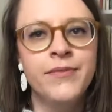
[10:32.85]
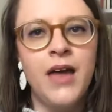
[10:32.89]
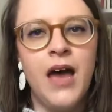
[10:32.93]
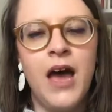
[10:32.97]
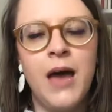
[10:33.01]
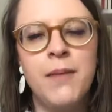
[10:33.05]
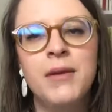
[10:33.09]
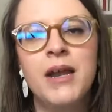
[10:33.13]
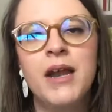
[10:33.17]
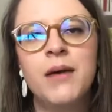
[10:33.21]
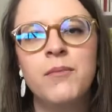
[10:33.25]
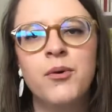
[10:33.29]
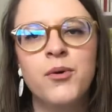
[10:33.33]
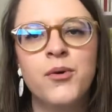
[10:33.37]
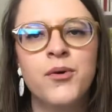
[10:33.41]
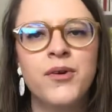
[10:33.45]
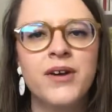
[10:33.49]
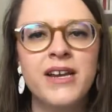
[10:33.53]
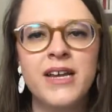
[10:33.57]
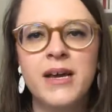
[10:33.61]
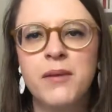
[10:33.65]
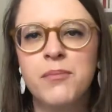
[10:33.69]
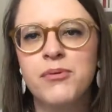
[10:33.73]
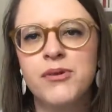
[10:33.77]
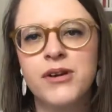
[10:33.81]
I mean, I'm
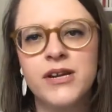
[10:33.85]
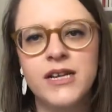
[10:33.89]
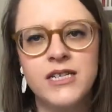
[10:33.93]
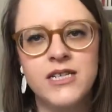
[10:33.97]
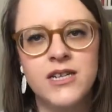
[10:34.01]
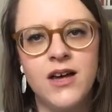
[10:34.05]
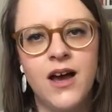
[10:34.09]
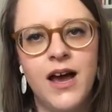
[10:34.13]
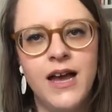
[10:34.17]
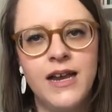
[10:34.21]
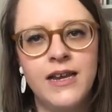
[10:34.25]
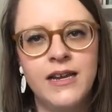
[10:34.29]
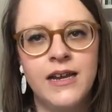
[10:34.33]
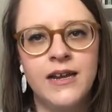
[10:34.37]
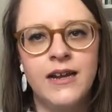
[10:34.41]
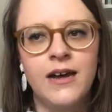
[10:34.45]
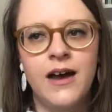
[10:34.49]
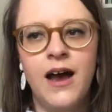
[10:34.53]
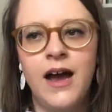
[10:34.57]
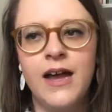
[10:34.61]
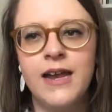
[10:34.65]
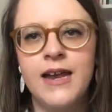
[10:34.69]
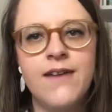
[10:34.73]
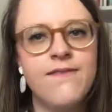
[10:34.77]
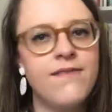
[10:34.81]
already a pretty tight knitter.
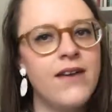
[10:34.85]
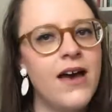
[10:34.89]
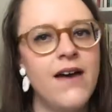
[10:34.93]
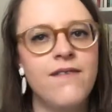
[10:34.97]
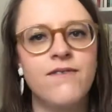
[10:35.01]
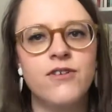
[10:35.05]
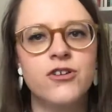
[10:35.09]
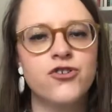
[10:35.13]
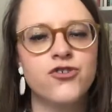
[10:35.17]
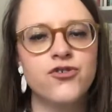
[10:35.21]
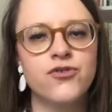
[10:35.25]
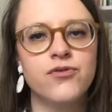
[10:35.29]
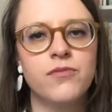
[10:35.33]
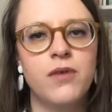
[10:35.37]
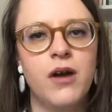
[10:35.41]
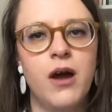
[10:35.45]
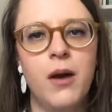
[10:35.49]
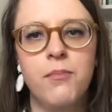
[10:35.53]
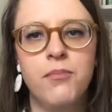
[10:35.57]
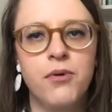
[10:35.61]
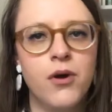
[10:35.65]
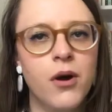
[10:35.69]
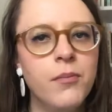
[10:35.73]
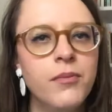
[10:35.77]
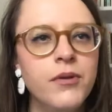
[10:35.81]
I never have a
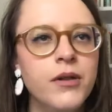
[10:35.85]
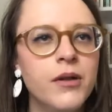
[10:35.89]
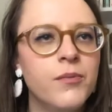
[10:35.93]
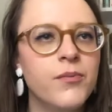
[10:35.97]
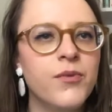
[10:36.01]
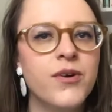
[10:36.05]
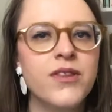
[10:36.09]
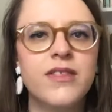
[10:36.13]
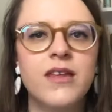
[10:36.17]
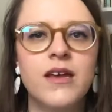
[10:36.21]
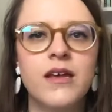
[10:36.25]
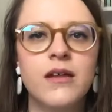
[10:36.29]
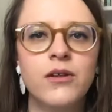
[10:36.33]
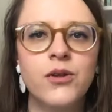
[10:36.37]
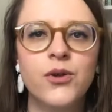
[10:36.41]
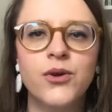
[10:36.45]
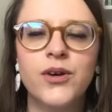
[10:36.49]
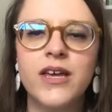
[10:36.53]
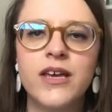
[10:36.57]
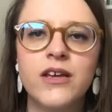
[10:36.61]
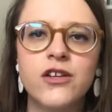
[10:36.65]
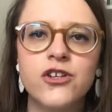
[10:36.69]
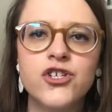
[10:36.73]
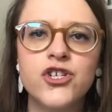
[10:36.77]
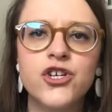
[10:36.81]
problem with it
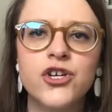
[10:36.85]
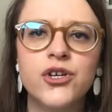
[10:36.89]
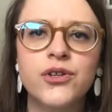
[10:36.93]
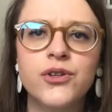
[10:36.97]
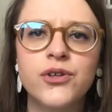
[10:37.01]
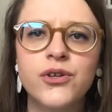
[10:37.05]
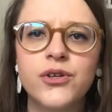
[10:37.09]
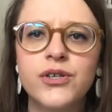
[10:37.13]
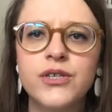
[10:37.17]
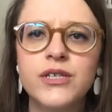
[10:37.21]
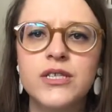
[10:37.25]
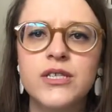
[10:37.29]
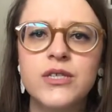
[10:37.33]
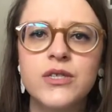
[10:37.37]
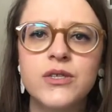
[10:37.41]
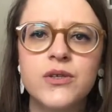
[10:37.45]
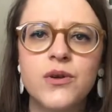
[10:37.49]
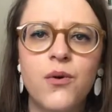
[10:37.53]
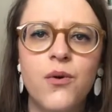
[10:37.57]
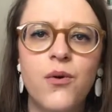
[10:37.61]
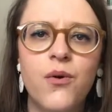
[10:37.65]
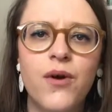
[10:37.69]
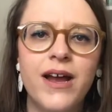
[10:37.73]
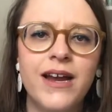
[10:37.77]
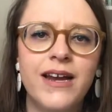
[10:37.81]
looking too loose
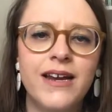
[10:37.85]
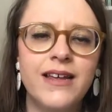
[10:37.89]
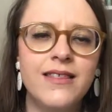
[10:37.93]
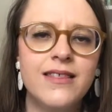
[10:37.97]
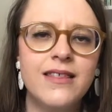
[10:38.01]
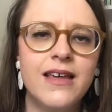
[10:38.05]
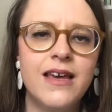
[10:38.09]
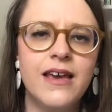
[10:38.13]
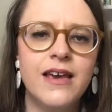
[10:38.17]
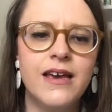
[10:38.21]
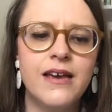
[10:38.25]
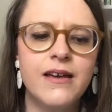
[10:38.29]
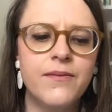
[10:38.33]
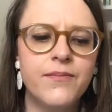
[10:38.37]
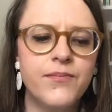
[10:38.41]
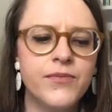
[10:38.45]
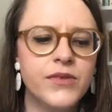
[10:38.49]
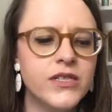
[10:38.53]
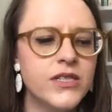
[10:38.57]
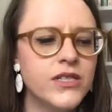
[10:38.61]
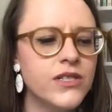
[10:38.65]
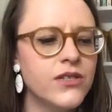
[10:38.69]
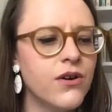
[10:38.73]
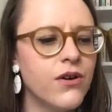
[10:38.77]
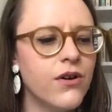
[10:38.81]
or anything,
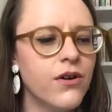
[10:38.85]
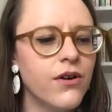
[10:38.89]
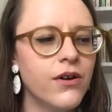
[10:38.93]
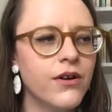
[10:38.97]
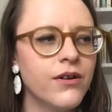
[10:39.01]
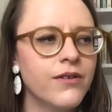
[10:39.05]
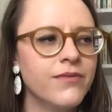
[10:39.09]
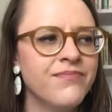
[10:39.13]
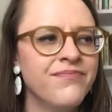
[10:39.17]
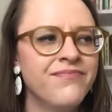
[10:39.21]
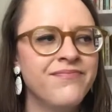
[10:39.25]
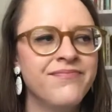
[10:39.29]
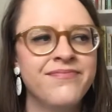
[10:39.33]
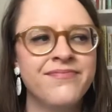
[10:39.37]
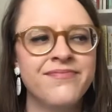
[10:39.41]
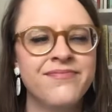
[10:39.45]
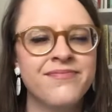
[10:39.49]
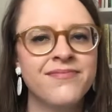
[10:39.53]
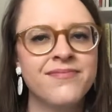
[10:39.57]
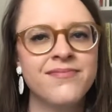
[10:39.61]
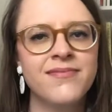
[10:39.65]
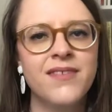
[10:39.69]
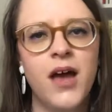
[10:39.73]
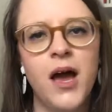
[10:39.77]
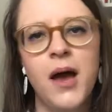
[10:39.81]
so
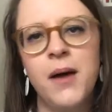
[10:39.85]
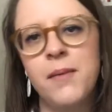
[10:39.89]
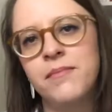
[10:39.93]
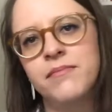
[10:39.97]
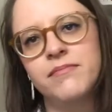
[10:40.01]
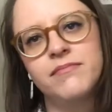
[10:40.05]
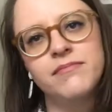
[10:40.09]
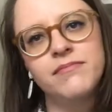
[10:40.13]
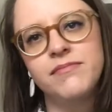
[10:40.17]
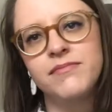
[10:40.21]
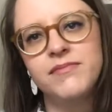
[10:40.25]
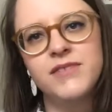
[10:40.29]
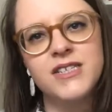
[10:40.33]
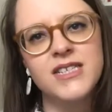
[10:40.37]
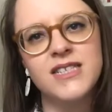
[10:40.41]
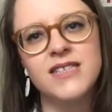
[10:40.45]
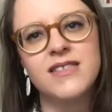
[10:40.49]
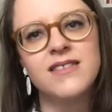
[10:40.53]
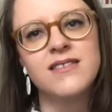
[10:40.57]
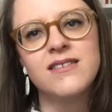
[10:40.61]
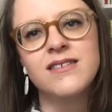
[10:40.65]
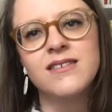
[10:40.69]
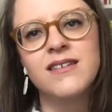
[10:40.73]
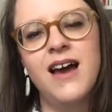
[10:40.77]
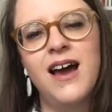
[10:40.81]
I
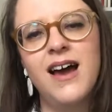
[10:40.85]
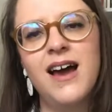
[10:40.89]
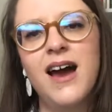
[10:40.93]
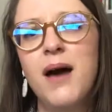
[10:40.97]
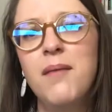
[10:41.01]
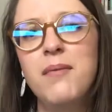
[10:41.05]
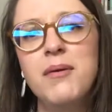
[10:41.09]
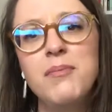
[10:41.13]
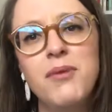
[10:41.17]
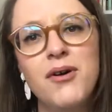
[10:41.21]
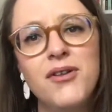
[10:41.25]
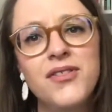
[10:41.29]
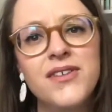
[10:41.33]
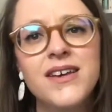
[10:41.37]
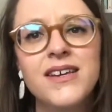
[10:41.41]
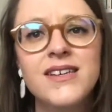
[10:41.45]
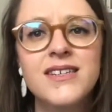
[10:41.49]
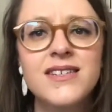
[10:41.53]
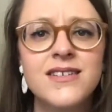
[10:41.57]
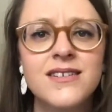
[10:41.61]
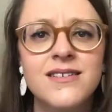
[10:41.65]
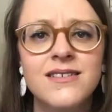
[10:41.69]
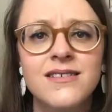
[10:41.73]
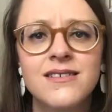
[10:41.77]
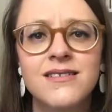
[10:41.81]
can't be bothered.
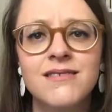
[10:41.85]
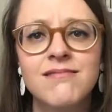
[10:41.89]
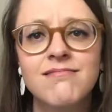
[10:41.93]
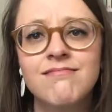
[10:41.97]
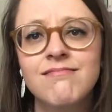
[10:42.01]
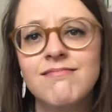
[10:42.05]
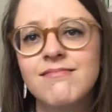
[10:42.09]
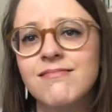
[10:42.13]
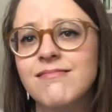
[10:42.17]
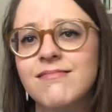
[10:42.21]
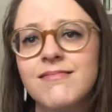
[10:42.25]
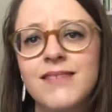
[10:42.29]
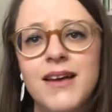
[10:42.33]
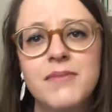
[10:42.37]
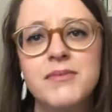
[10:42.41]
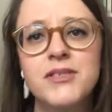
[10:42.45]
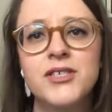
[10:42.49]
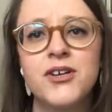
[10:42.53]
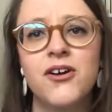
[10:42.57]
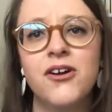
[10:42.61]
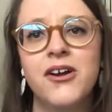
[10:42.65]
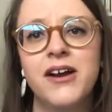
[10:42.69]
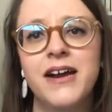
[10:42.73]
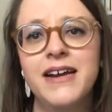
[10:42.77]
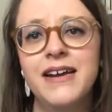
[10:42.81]
I'm
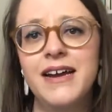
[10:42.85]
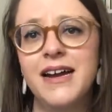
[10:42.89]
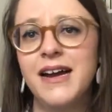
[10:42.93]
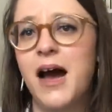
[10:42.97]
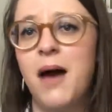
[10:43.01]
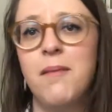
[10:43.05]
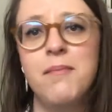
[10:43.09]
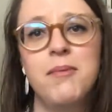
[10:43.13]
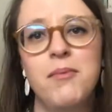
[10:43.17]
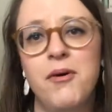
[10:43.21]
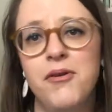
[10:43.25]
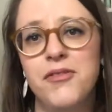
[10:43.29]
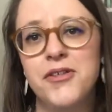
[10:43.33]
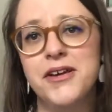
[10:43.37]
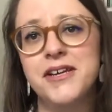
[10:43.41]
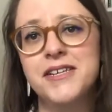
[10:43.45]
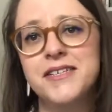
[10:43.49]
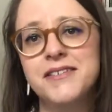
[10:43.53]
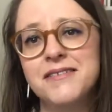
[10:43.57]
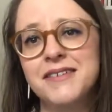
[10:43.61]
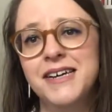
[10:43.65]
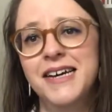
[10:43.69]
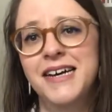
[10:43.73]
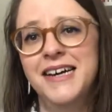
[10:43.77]
sorry, I can't be bothered.